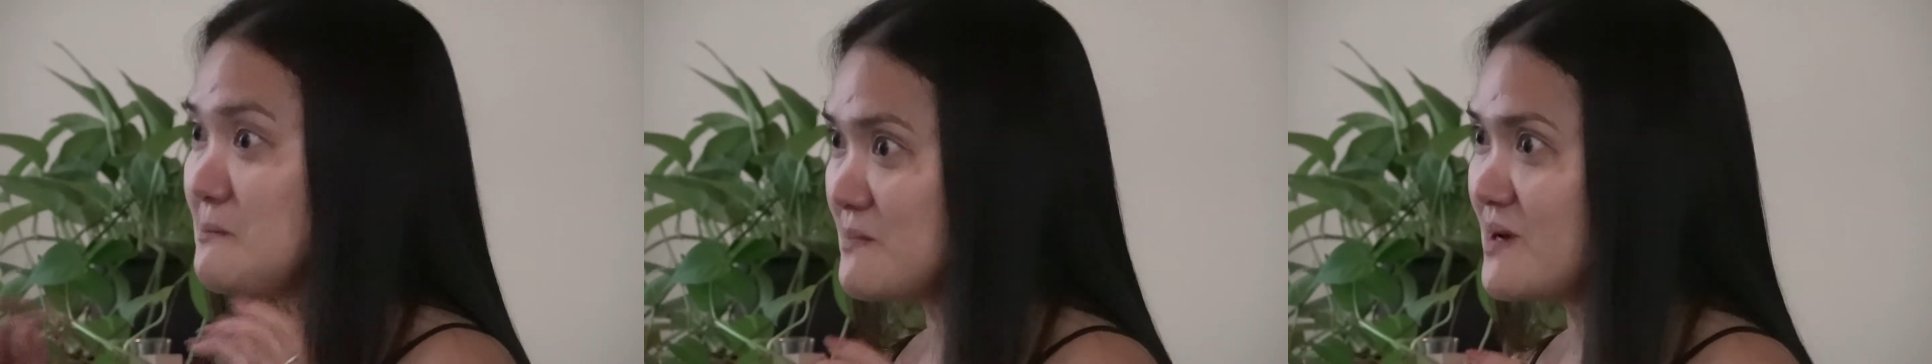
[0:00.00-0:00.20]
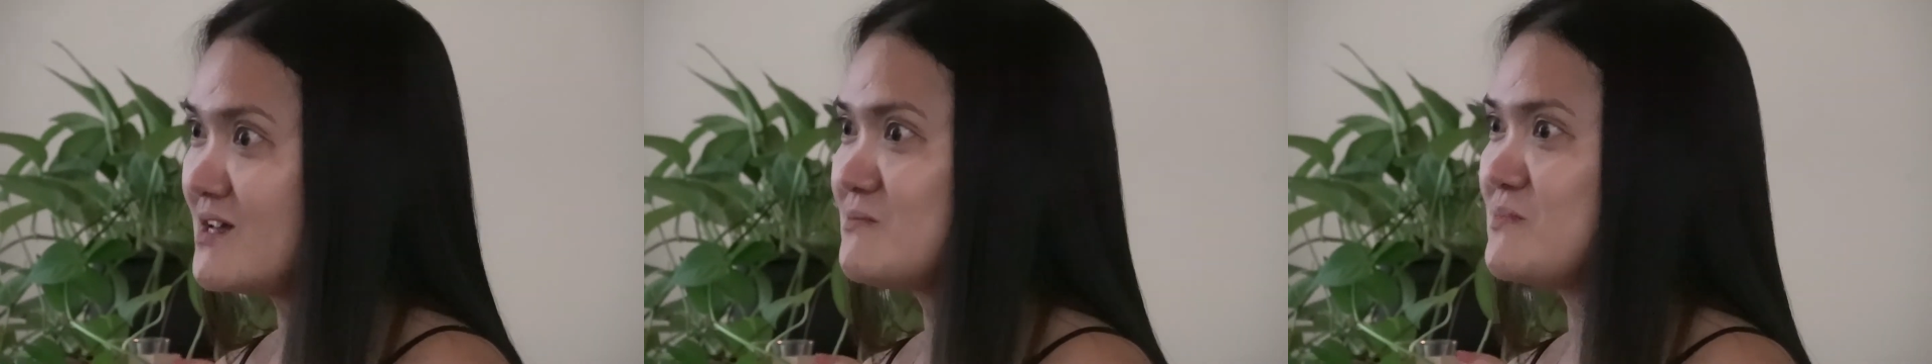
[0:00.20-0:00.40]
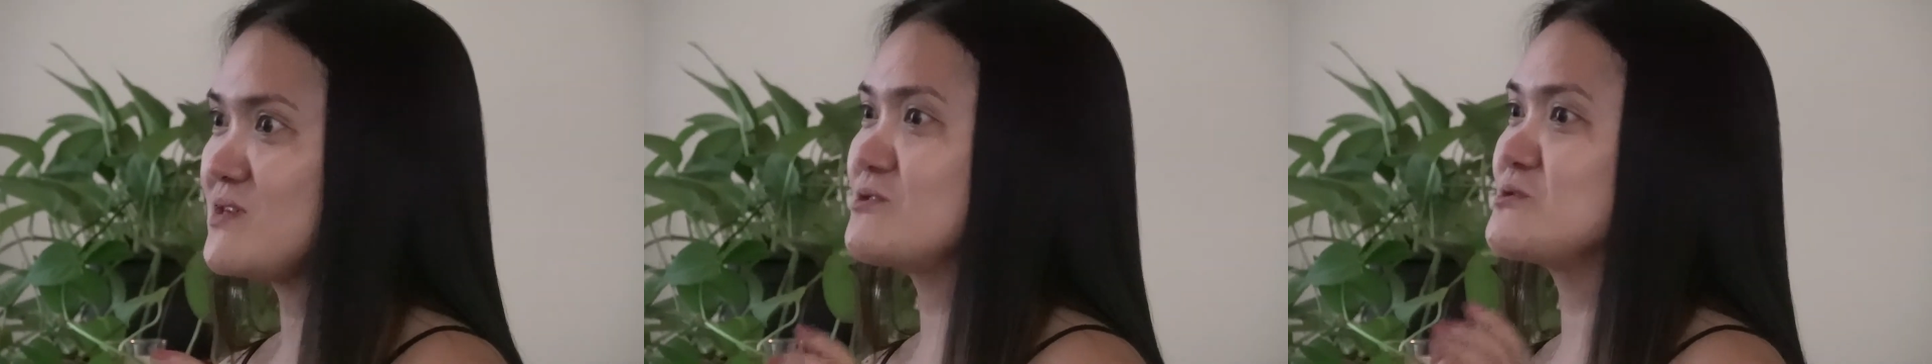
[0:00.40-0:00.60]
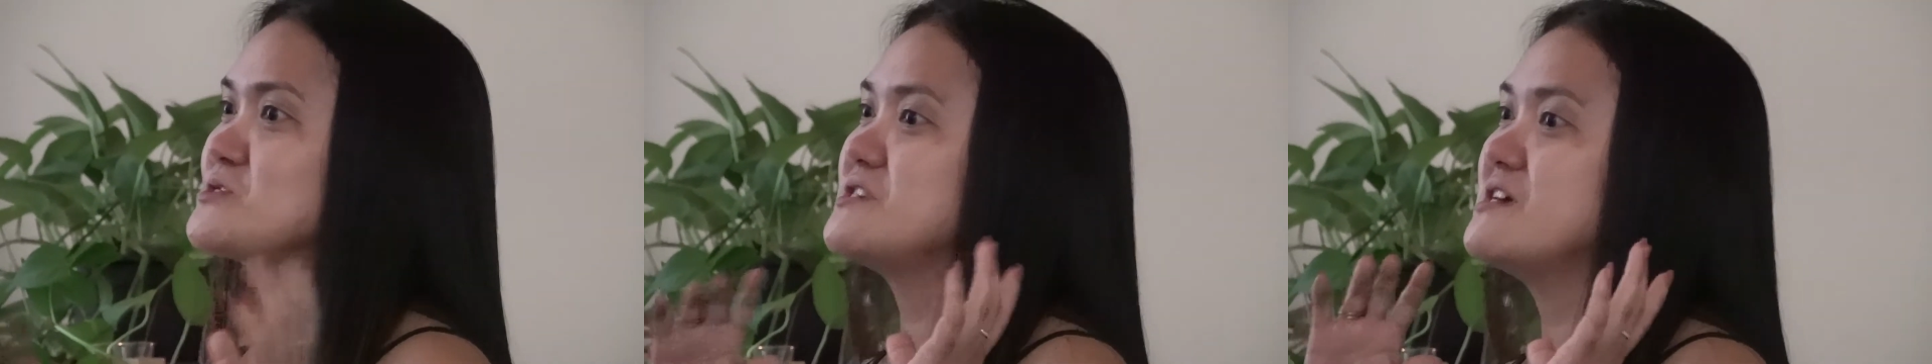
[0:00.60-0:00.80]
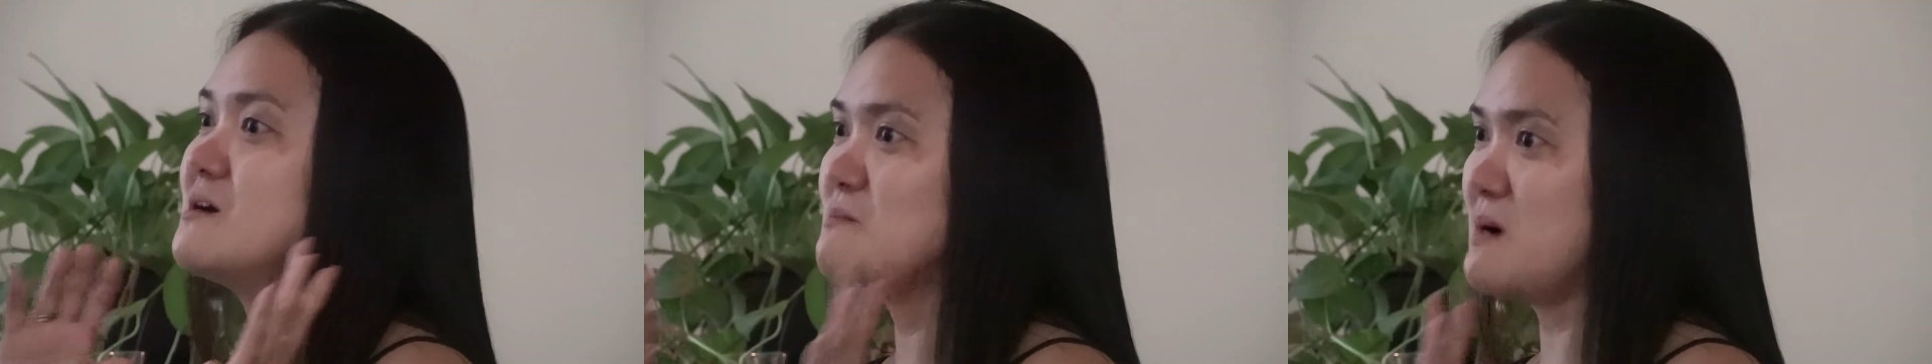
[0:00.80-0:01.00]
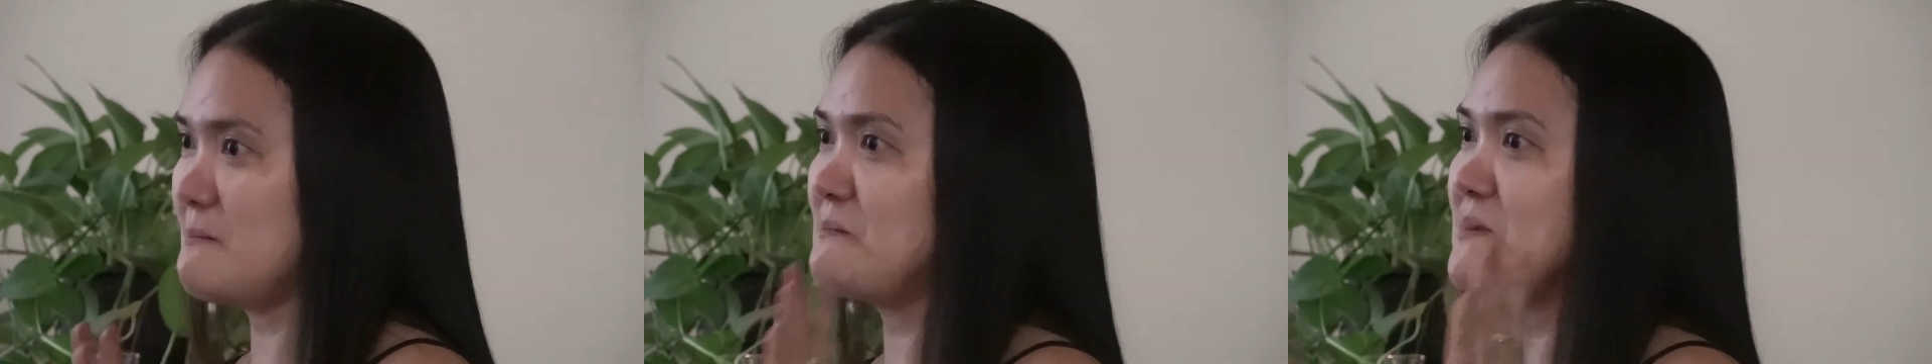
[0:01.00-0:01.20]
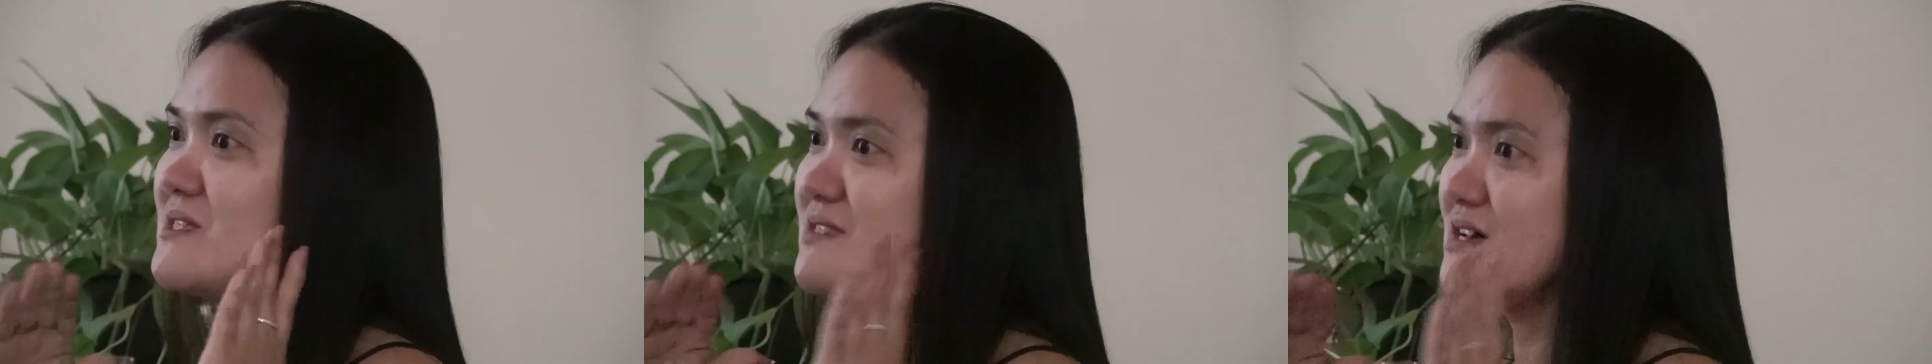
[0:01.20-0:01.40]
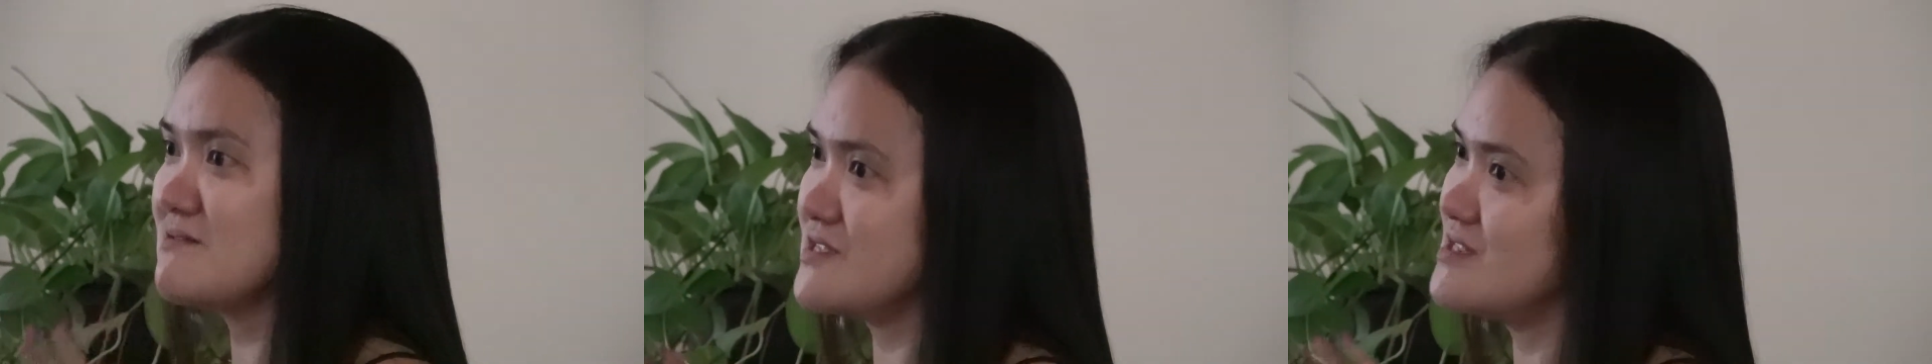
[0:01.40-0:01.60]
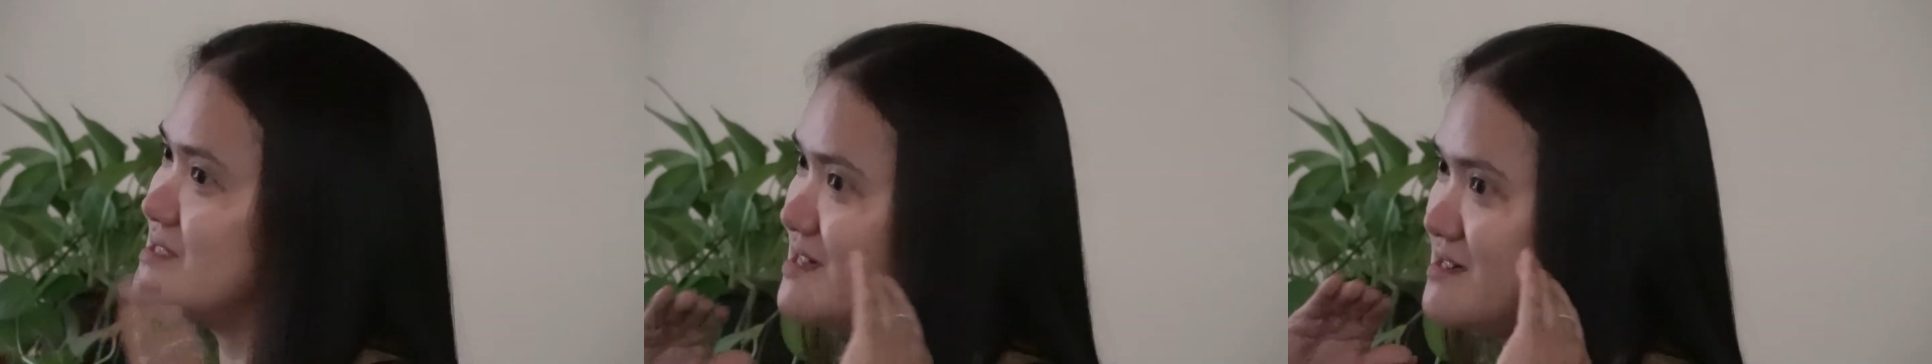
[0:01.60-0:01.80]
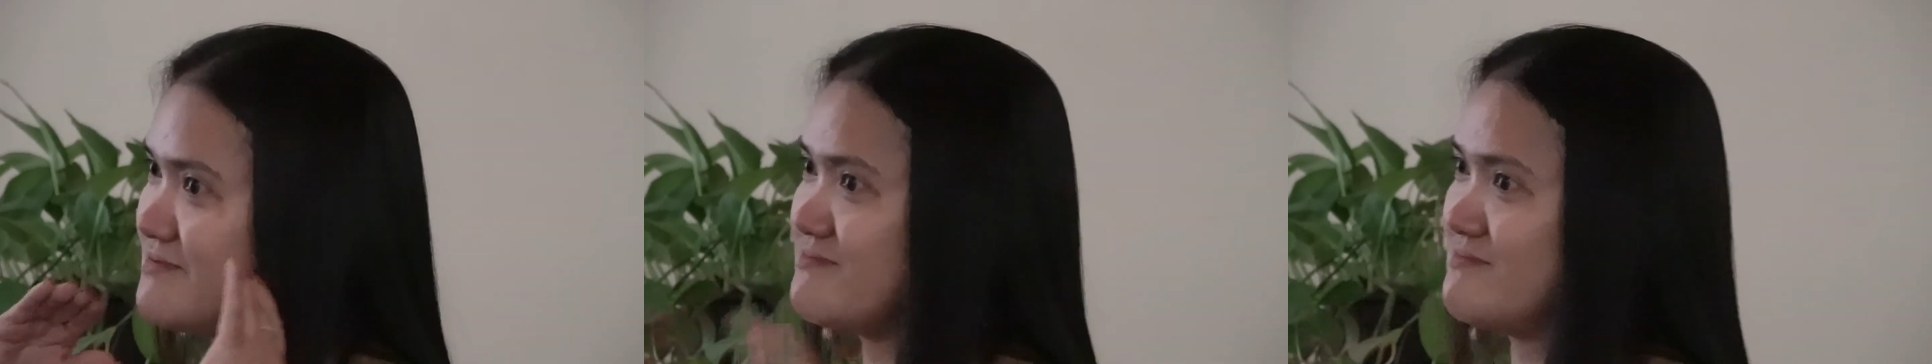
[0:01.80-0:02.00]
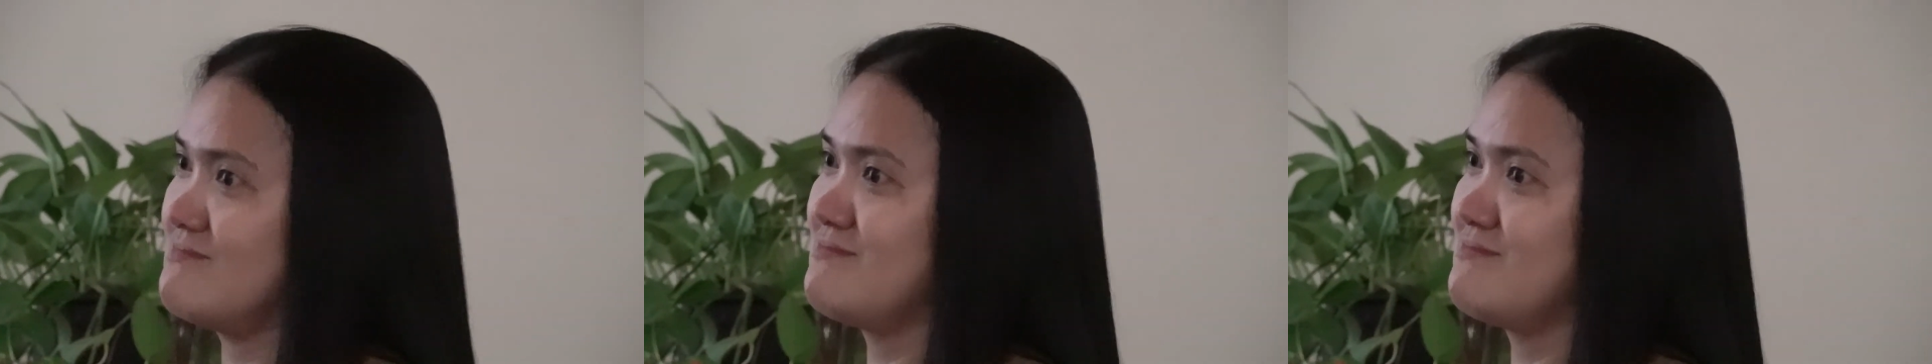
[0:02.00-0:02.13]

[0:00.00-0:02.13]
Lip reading: bad because they have a penalty that.